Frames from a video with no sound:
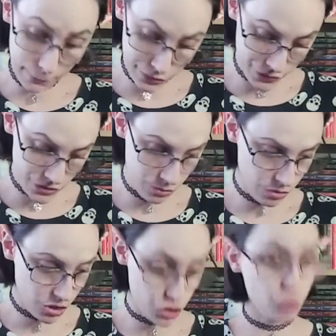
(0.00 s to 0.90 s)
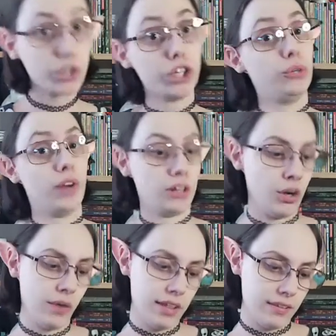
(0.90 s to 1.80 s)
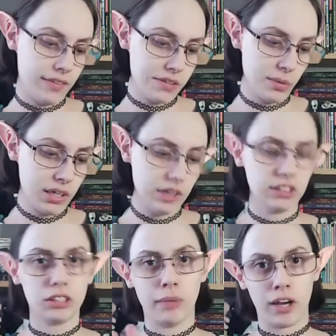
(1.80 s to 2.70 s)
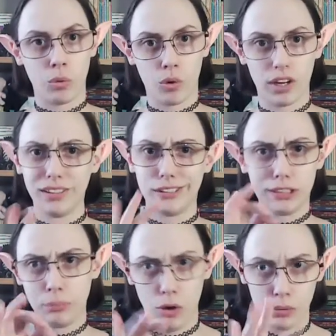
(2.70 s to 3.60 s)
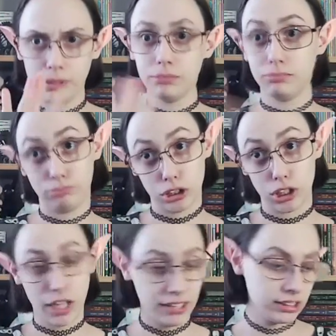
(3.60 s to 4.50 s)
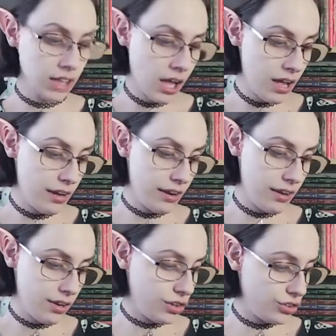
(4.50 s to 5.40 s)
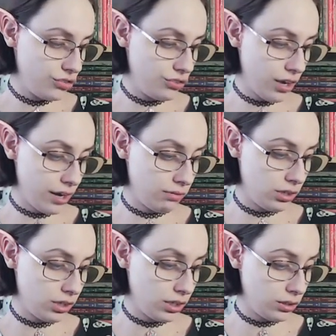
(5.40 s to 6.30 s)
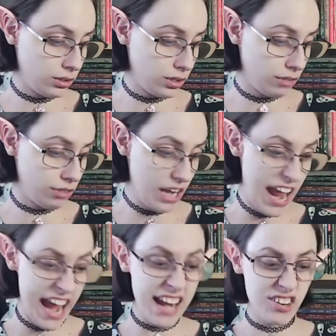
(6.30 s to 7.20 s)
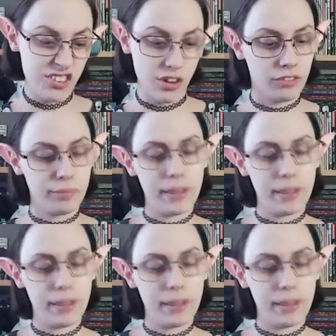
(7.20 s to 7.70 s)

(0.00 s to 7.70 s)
This is in reversed, which I do not know. And then this one, spider warning, it's small, but just in case, is 5, 6, 7, 8 of